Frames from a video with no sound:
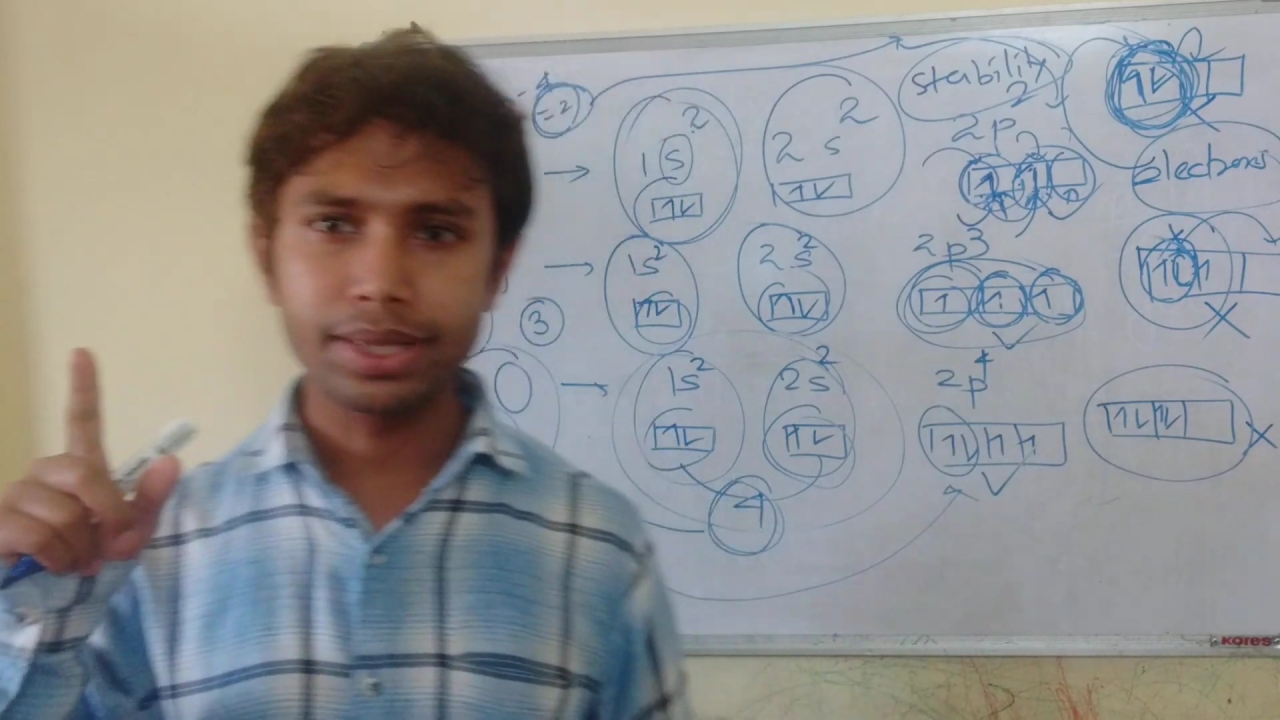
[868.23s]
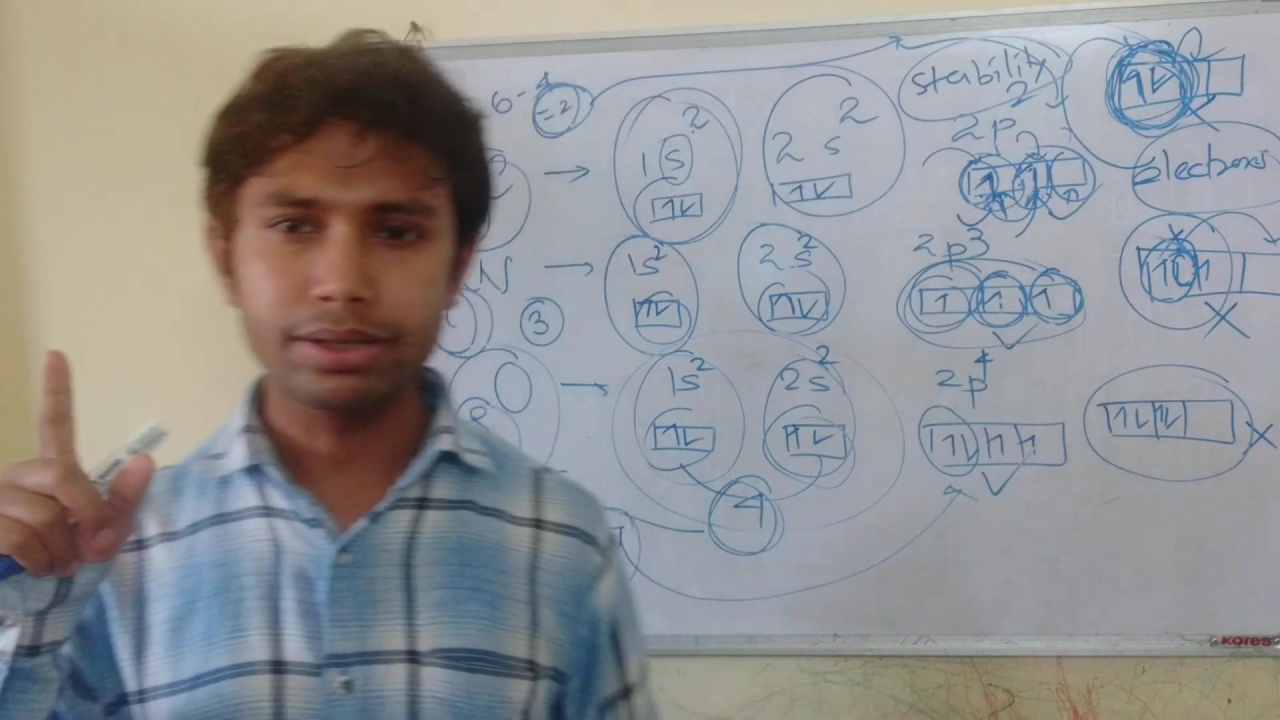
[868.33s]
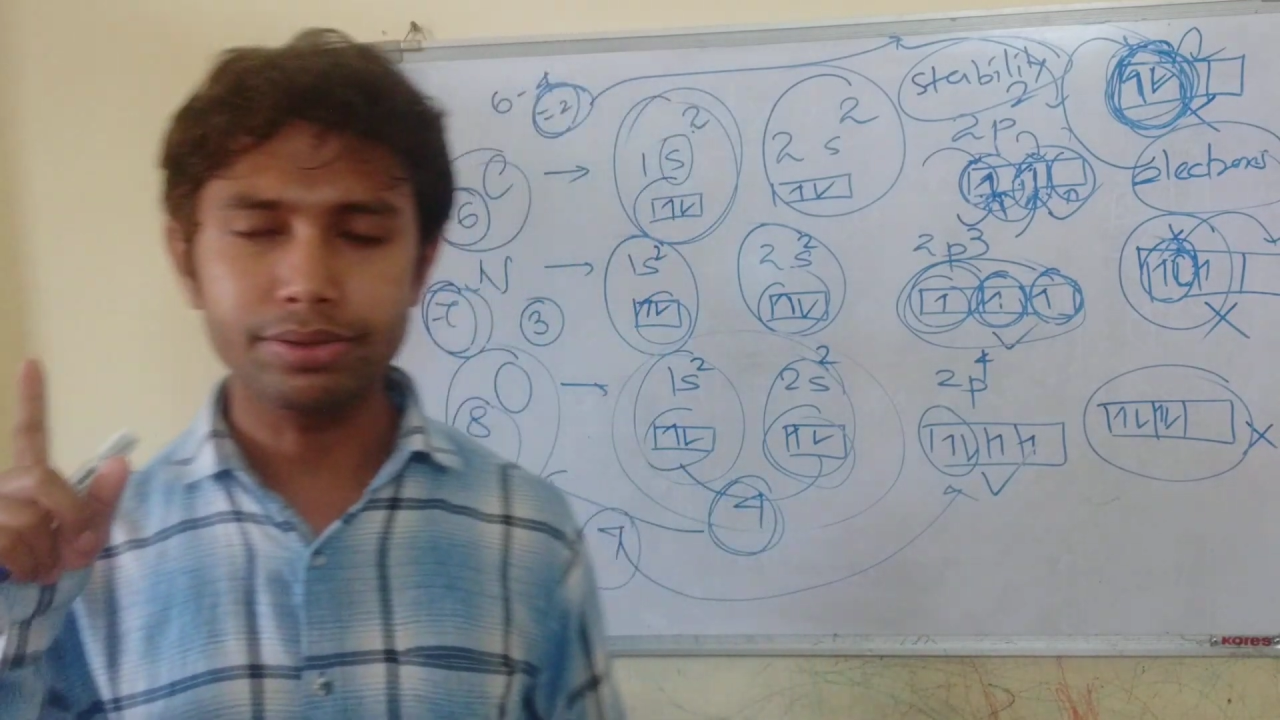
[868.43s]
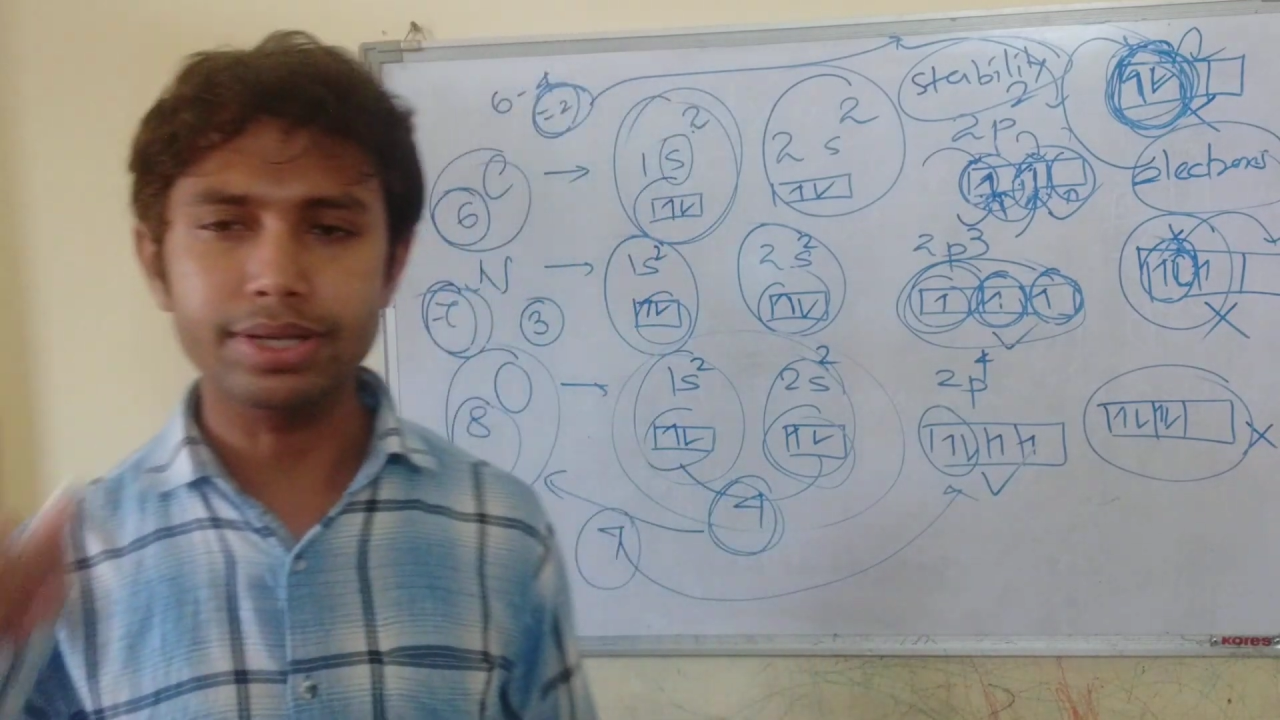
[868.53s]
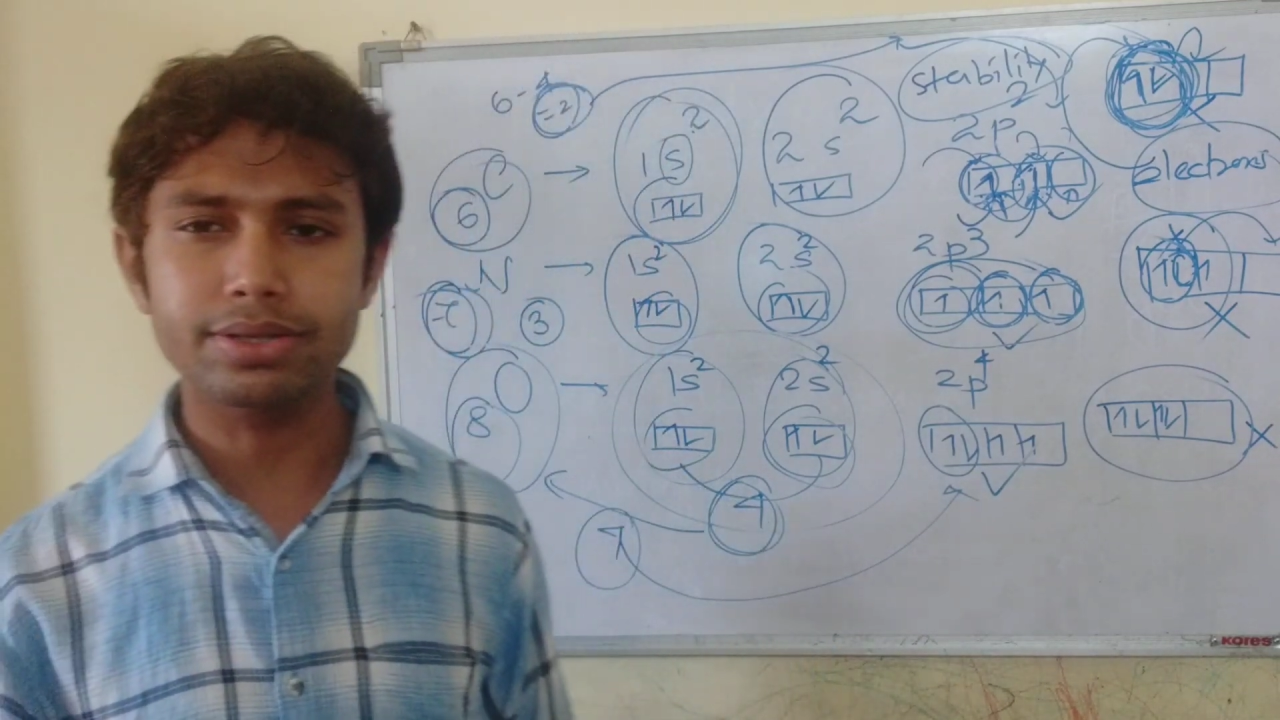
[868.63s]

2s